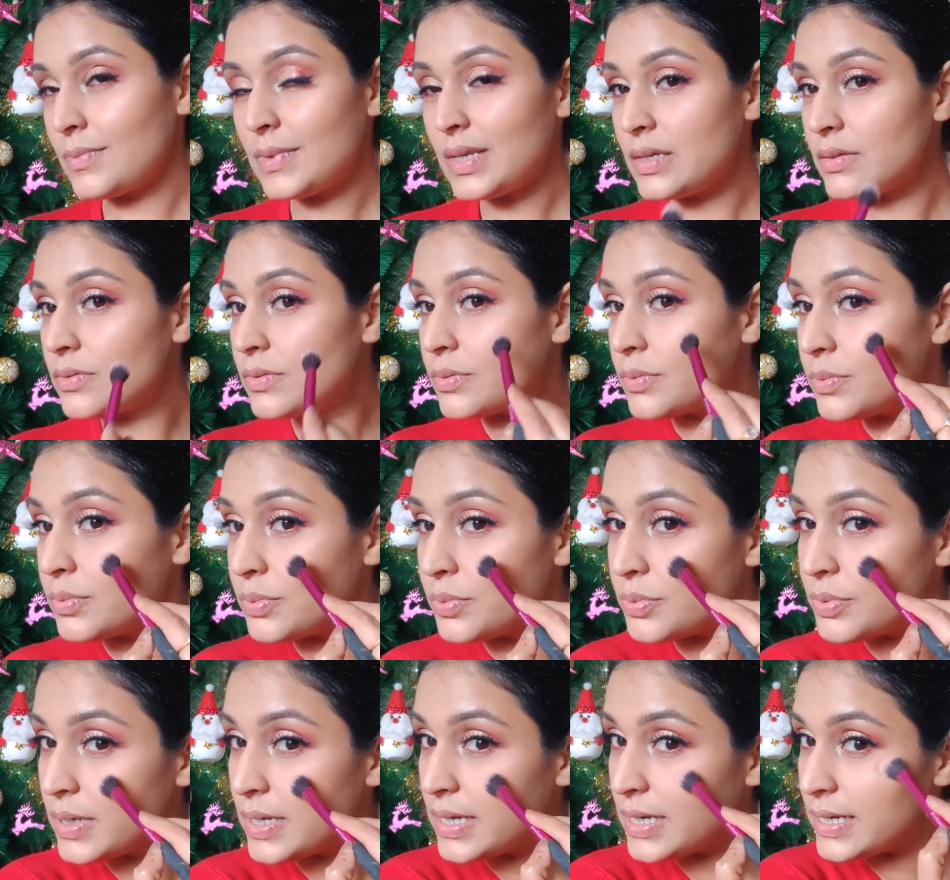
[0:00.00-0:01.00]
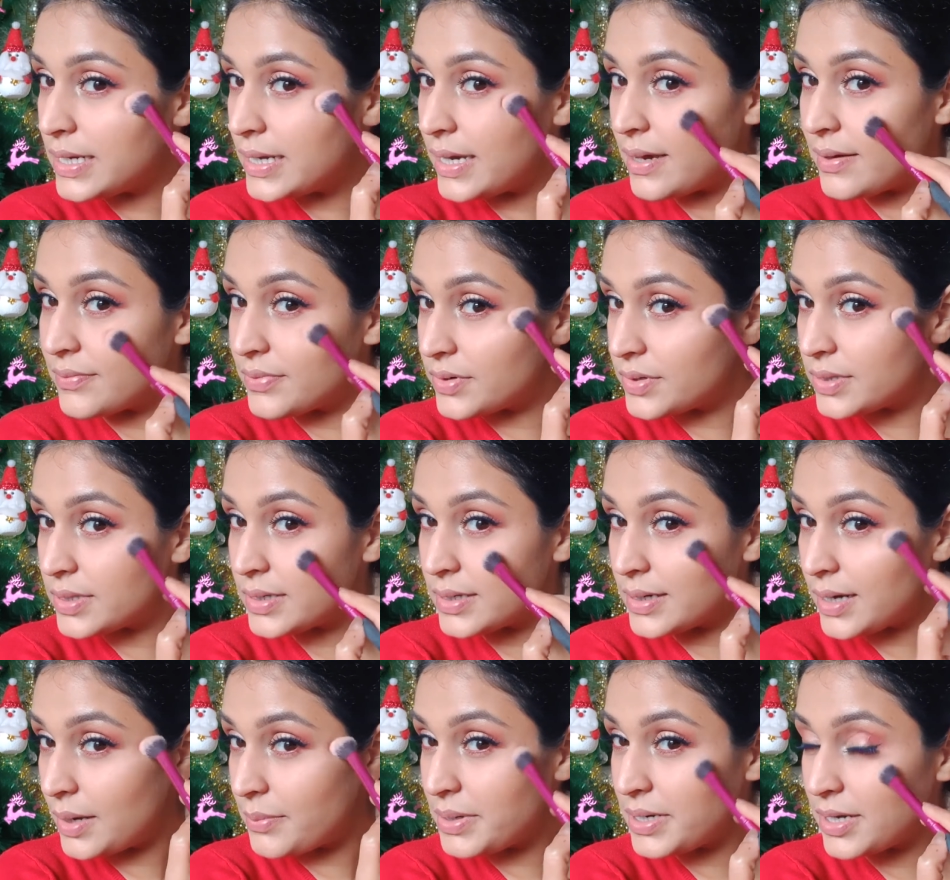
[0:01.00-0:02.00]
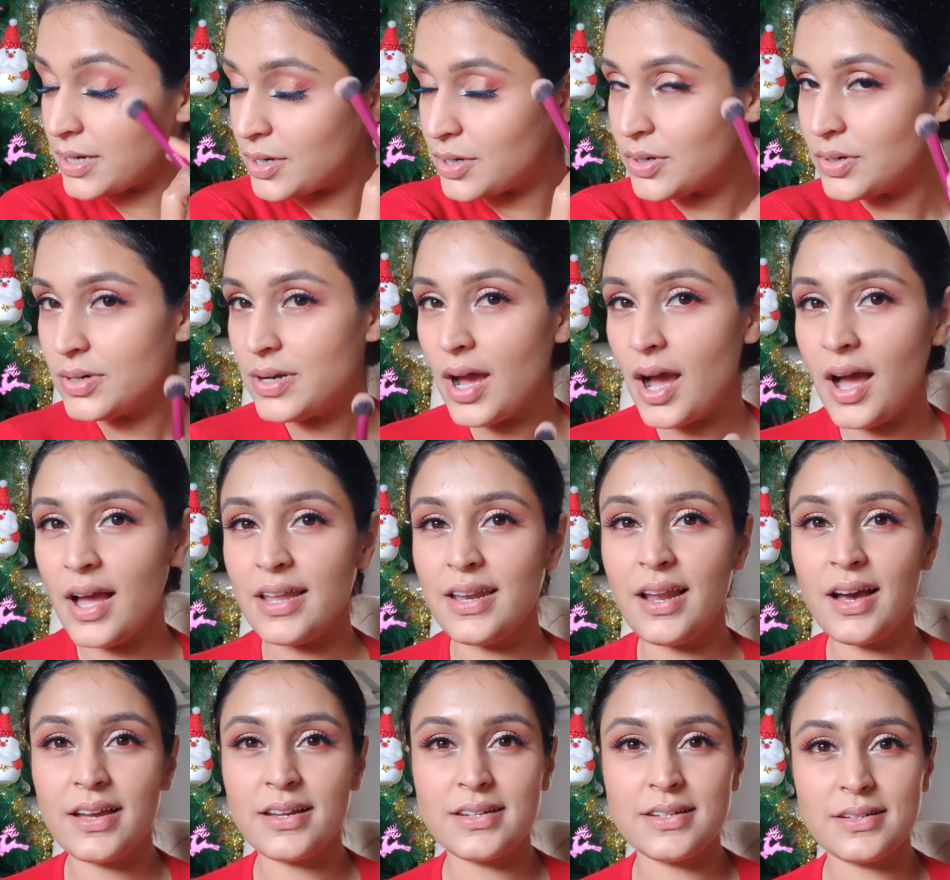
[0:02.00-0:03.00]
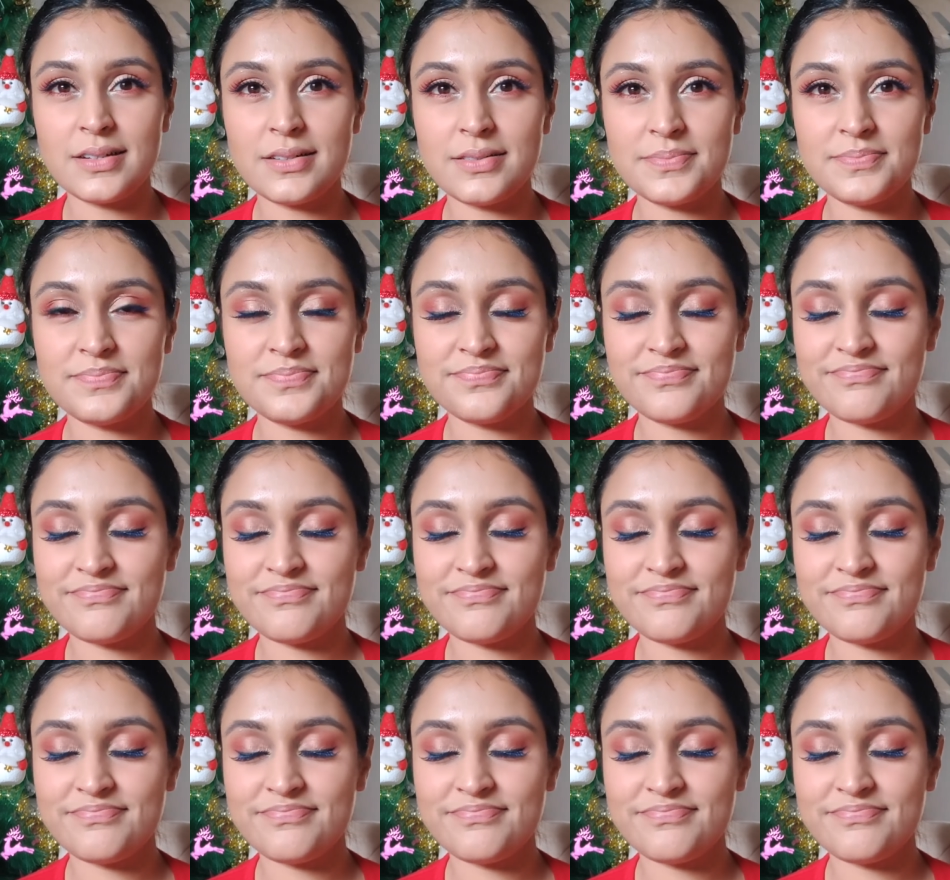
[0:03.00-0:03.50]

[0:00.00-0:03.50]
It's really everything. I mean, a good highlighter,